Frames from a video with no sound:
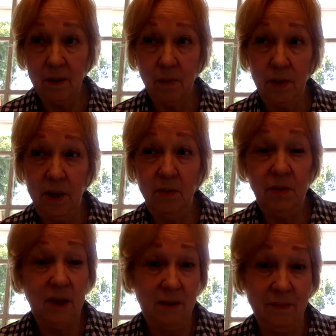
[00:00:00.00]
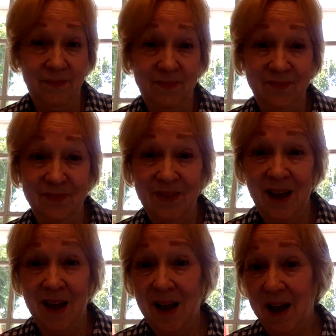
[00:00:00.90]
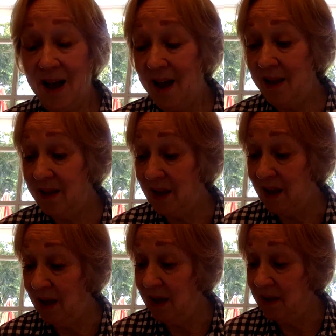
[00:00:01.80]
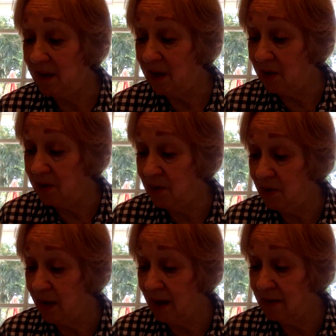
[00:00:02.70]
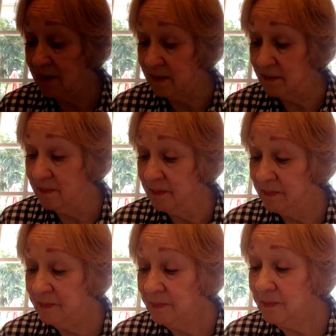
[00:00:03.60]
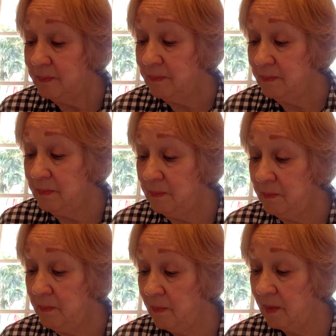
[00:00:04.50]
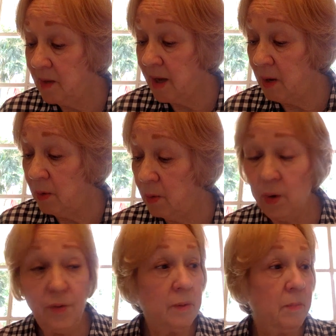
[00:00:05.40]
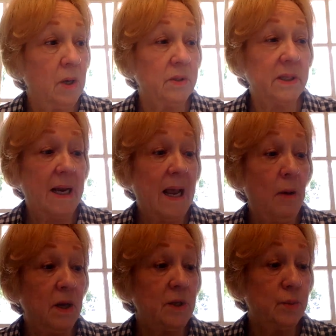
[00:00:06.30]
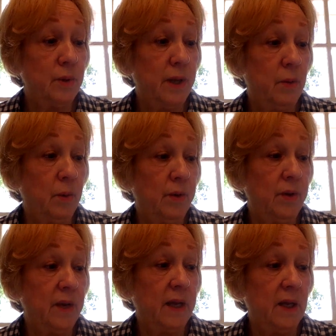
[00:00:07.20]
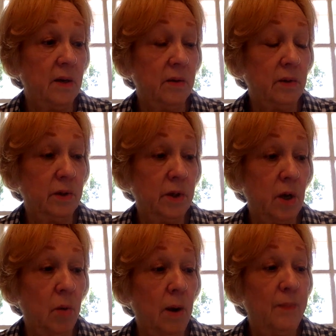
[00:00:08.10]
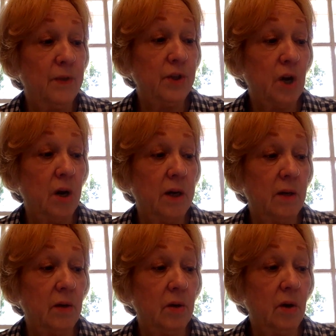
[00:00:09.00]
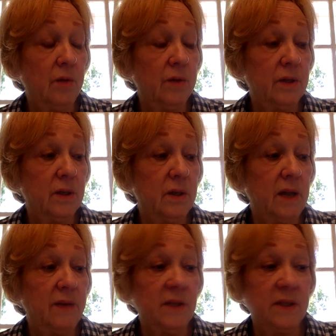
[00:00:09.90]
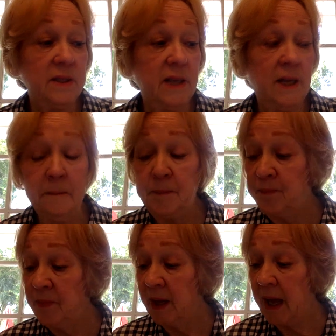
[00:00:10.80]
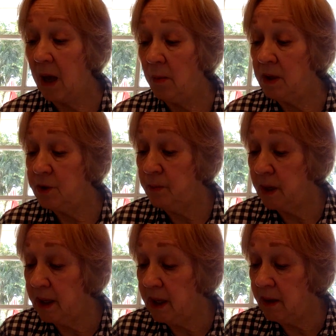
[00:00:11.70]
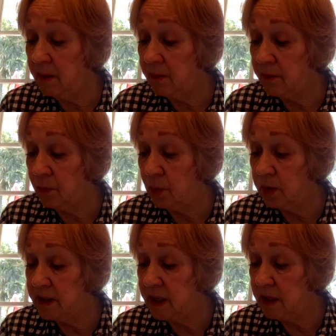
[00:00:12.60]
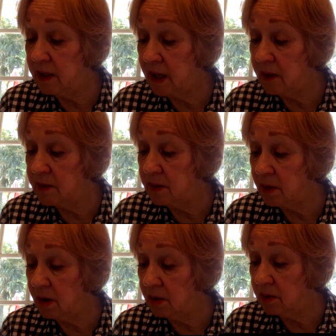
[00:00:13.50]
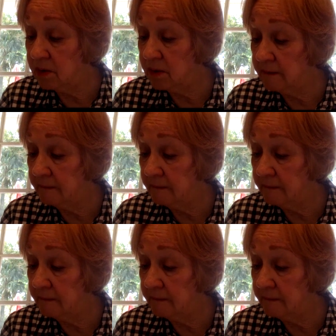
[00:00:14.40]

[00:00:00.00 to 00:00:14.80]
What do you think? I think the year 2000. They were worth the most. And how much were they worth in that year? Go up the chart and look over to the left and see how much money? $14,000.